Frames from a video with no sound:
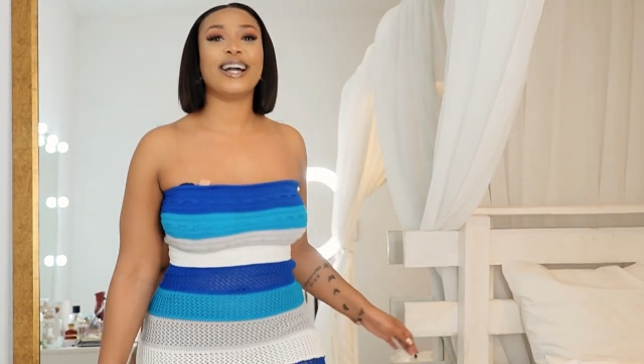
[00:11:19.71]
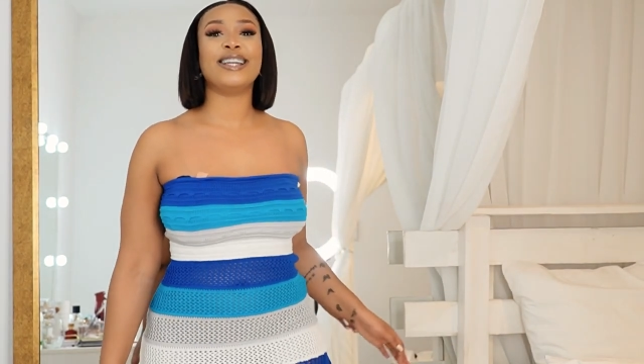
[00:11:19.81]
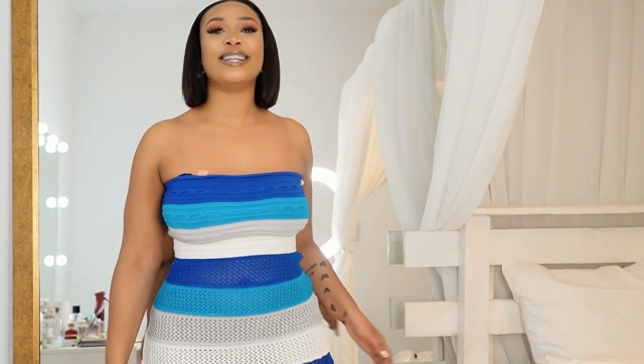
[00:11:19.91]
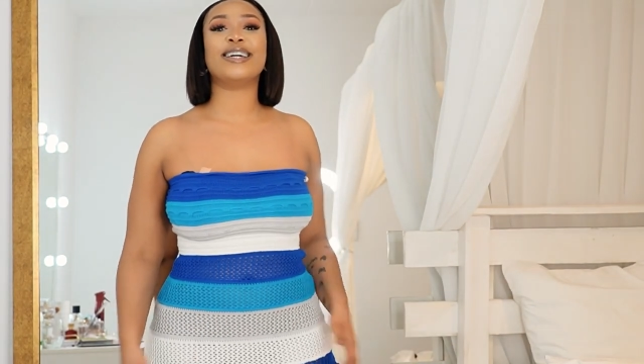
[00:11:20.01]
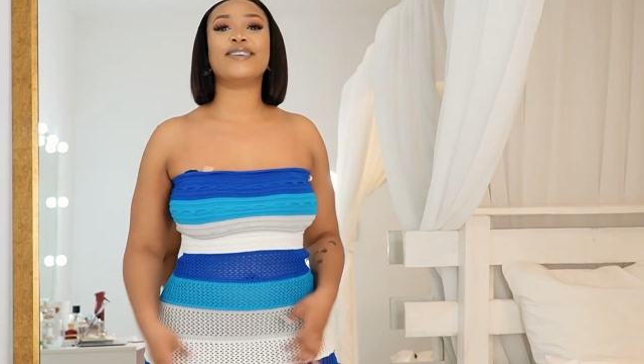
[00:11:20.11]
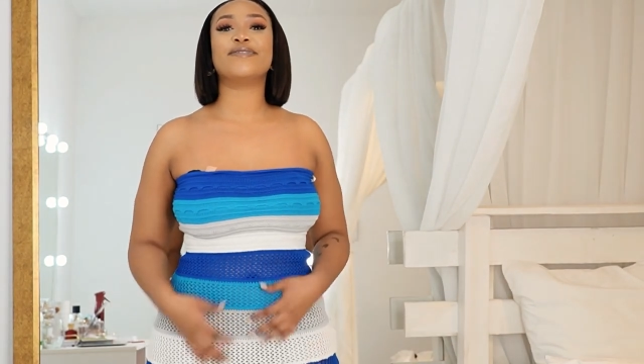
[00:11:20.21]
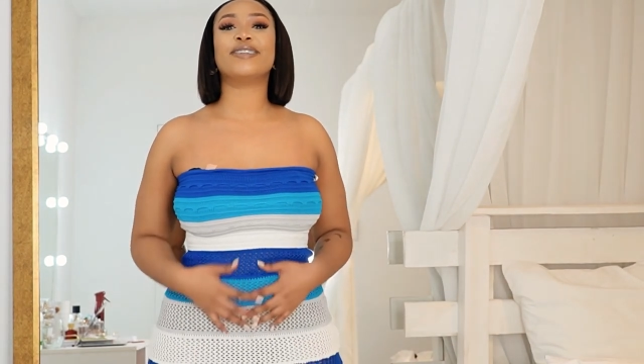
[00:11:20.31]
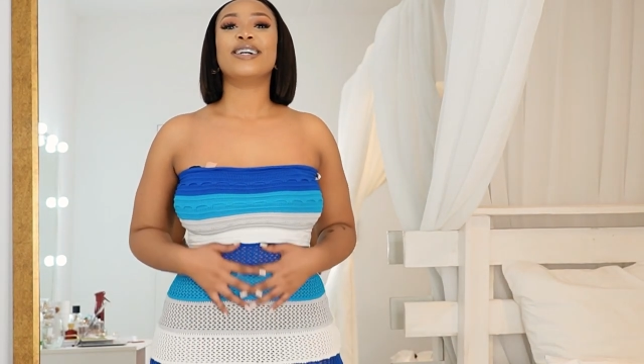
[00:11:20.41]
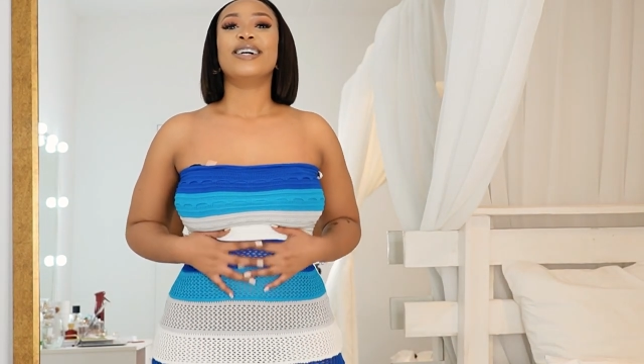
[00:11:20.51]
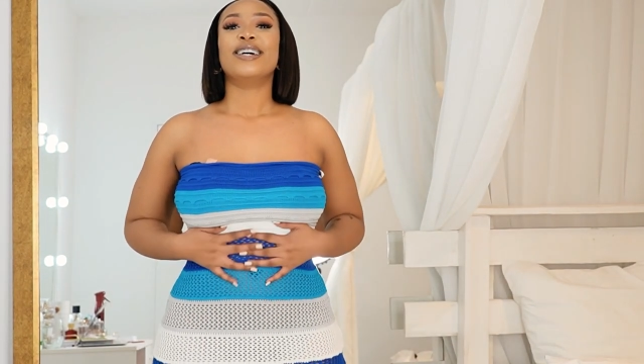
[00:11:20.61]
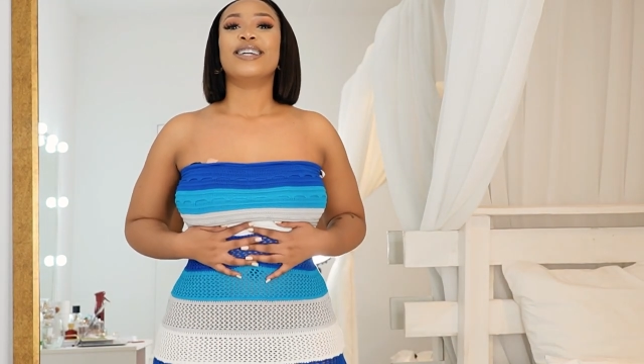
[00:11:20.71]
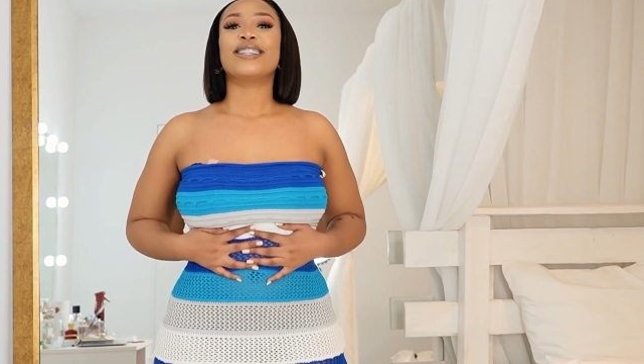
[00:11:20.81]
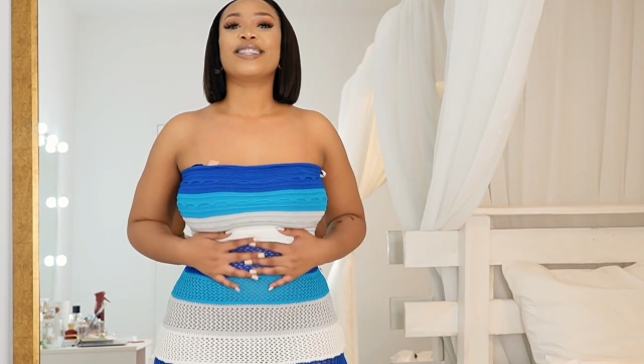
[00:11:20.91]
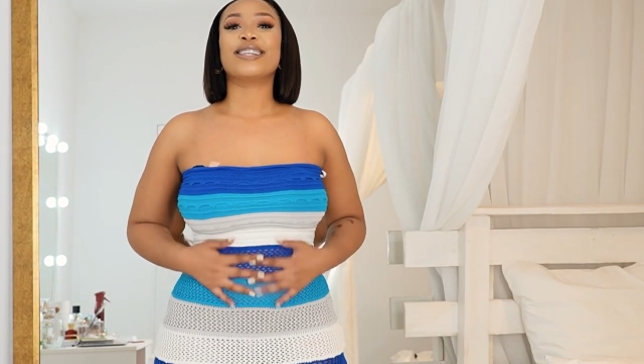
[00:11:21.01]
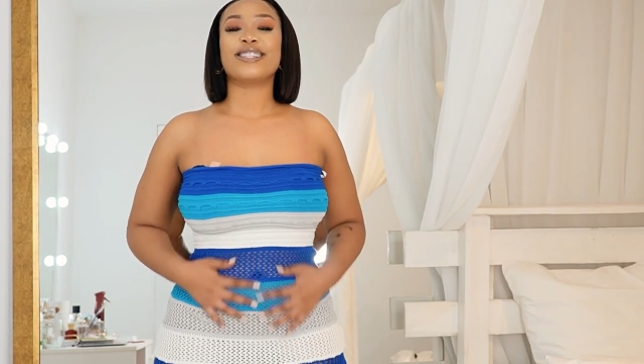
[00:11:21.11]
I love
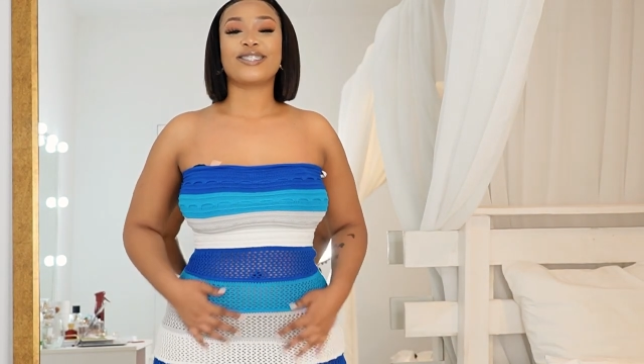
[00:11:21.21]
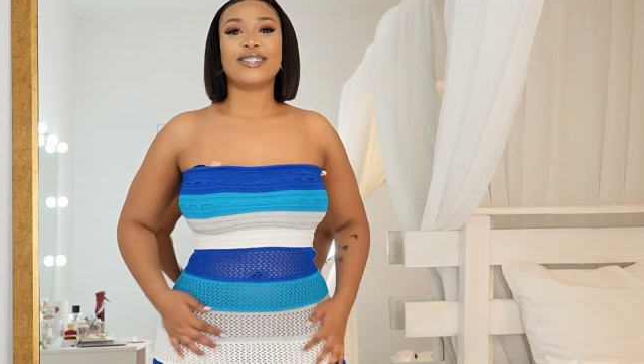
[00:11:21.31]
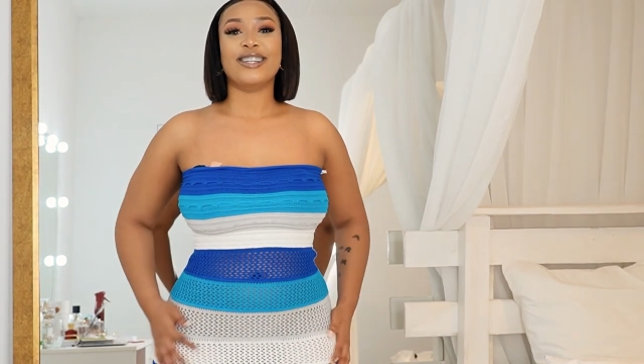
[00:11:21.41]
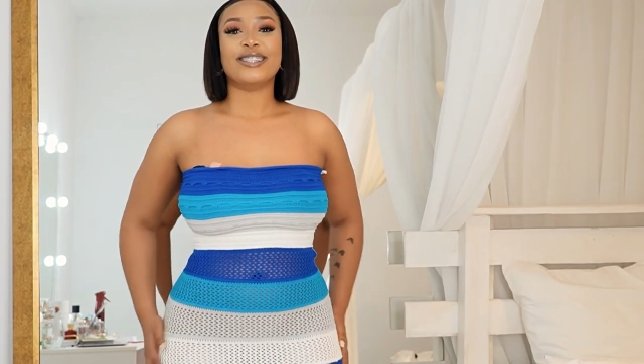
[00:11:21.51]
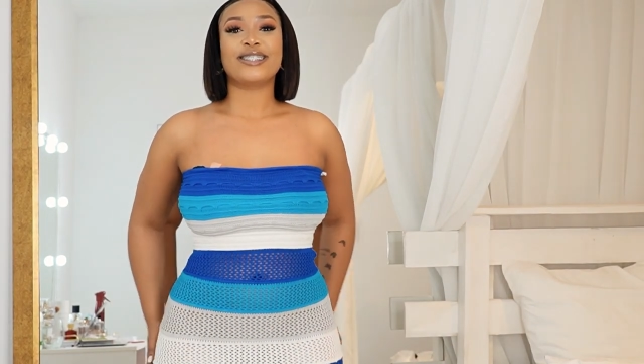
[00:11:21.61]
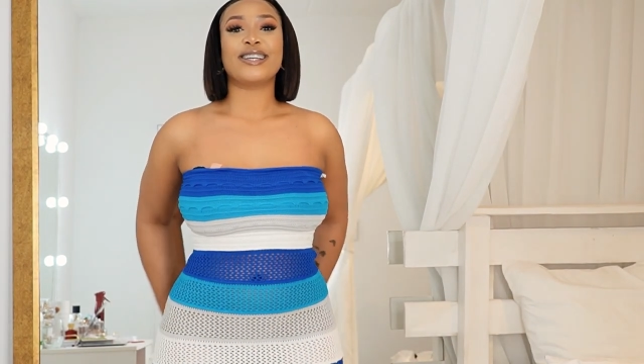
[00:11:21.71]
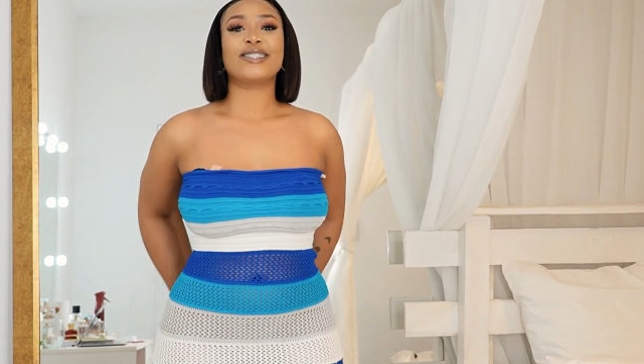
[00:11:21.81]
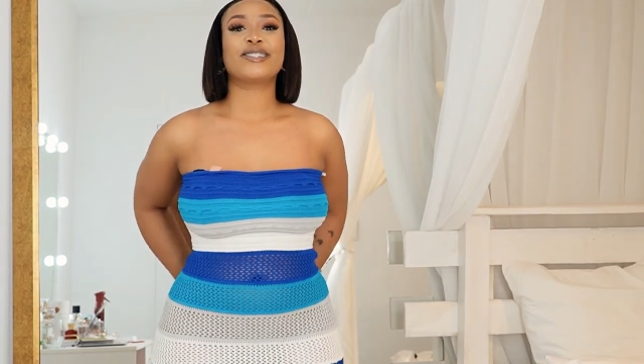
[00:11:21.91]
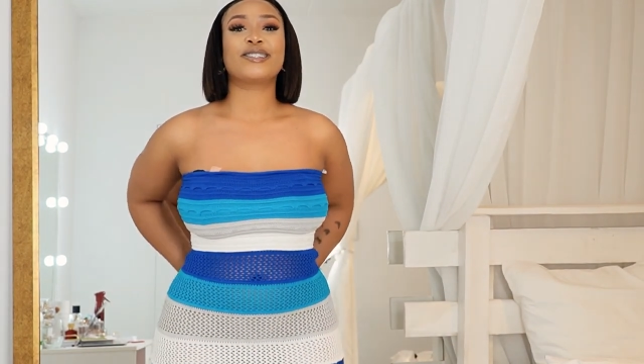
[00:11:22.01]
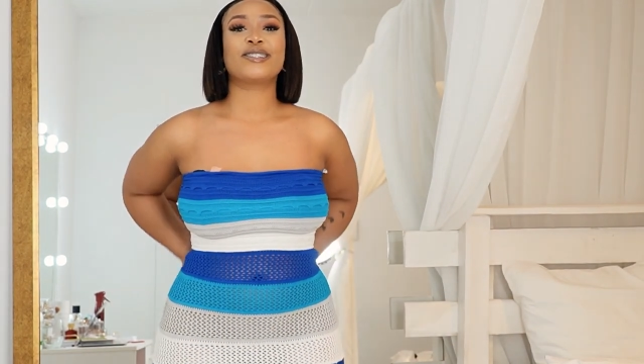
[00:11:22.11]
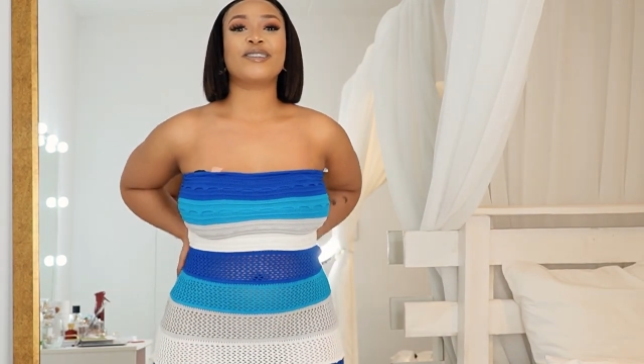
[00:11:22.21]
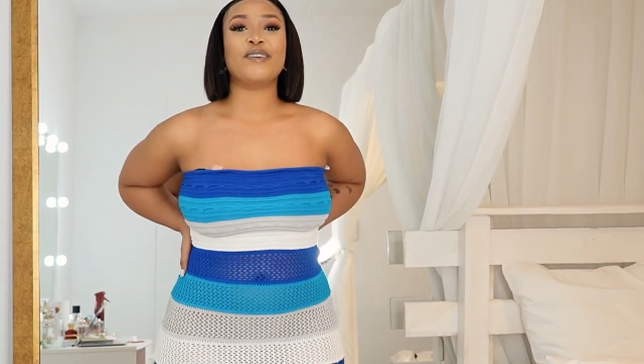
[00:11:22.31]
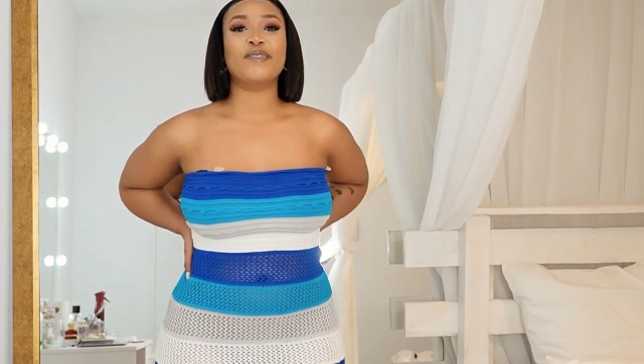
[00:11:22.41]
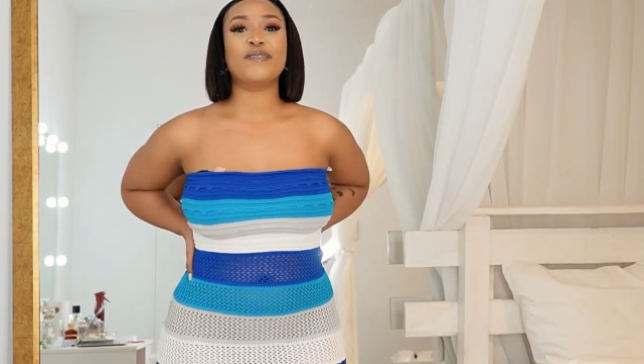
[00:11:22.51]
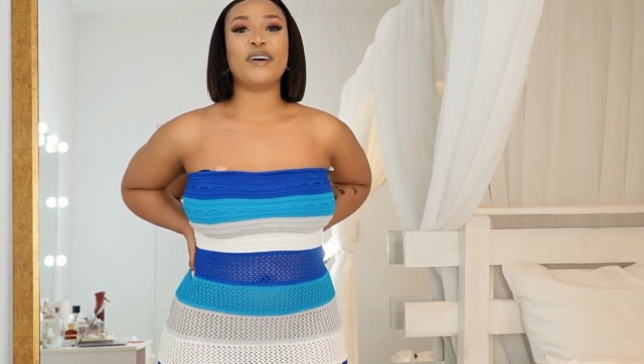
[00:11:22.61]
this dress
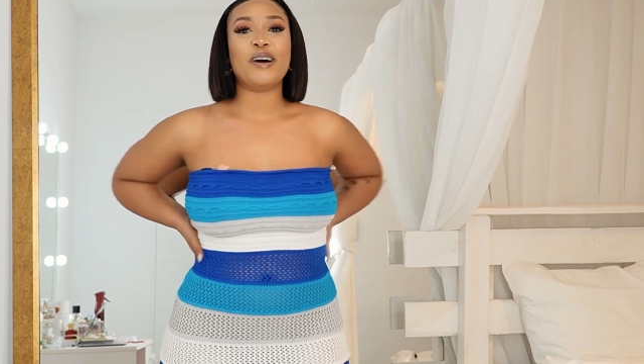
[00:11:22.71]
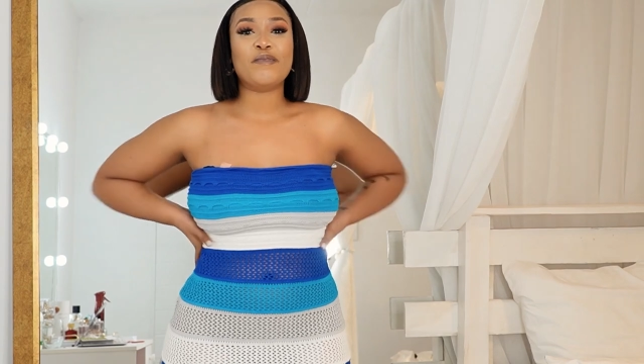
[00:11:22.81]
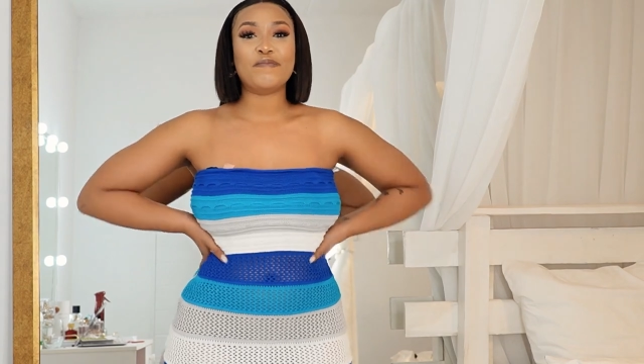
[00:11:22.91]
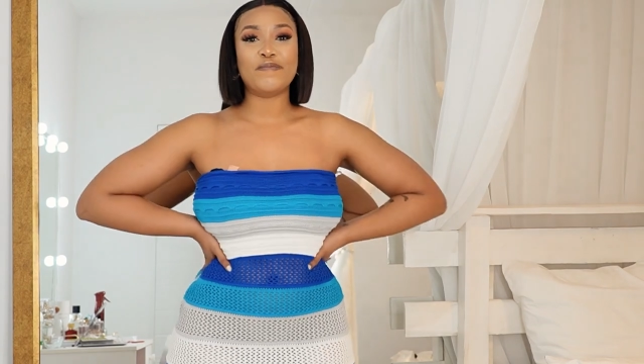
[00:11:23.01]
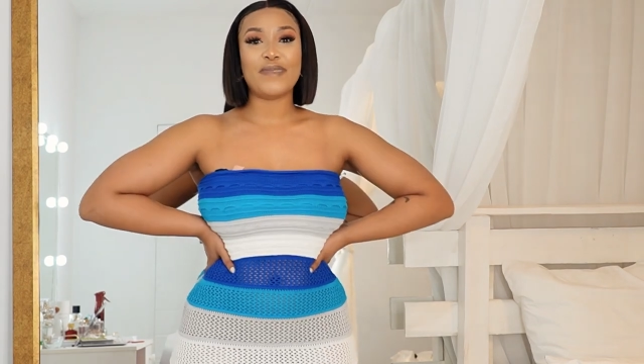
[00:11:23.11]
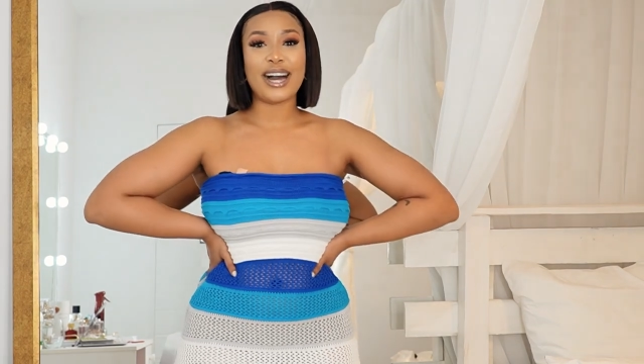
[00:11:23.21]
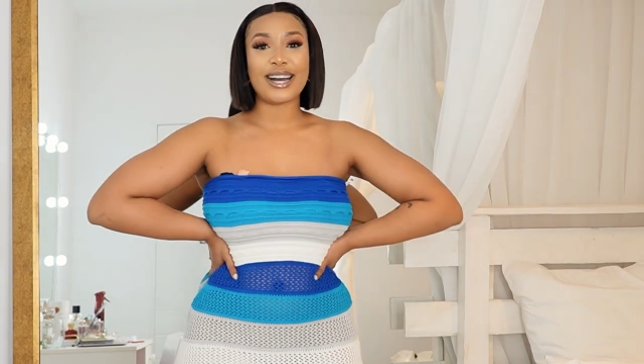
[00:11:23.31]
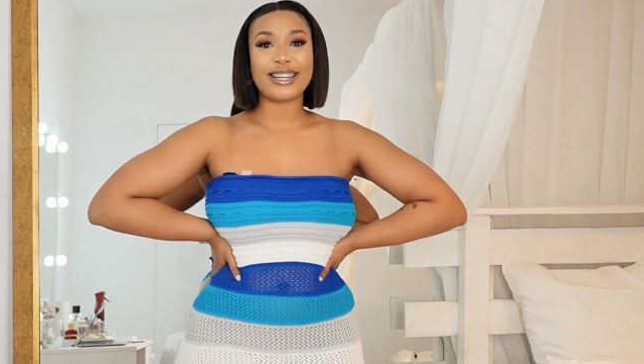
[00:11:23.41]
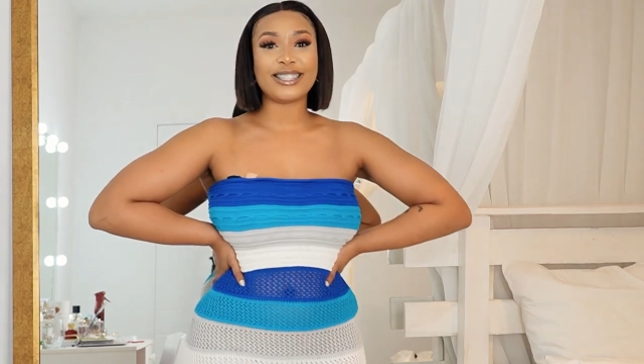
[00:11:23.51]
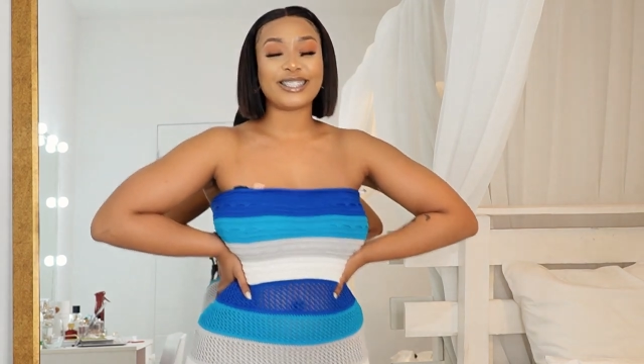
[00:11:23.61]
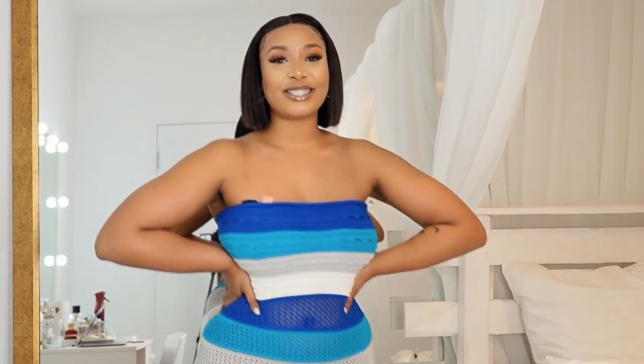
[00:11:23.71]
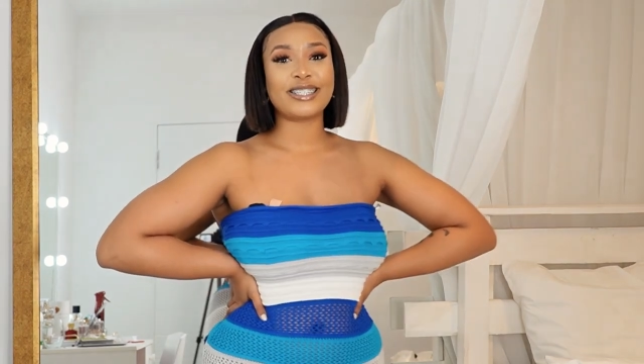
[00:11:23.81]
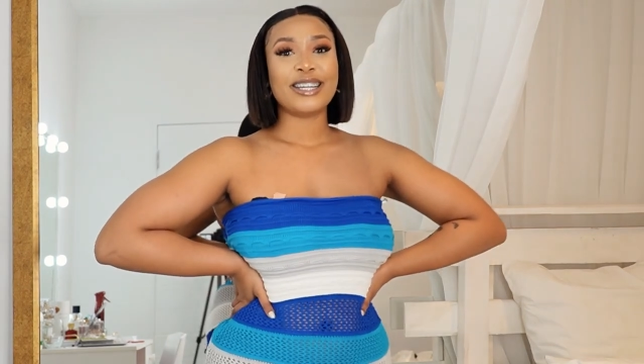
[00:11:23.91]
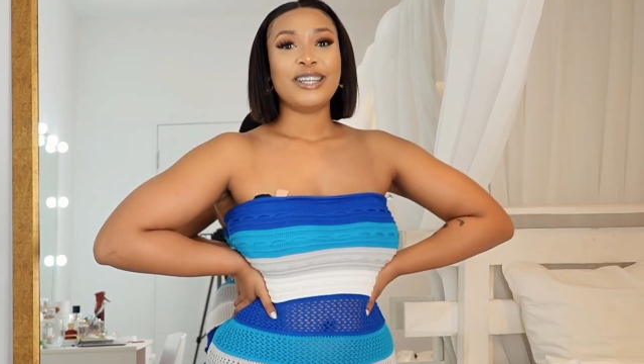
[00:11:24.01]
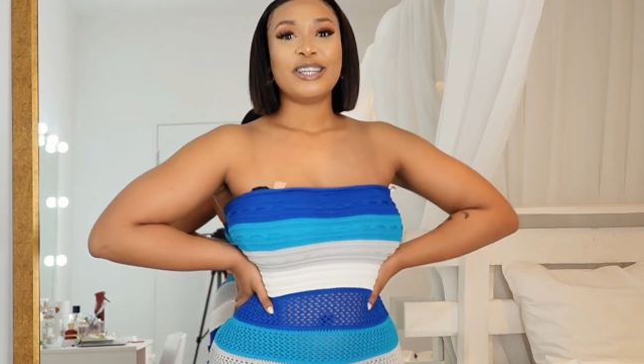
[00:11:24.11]
so much.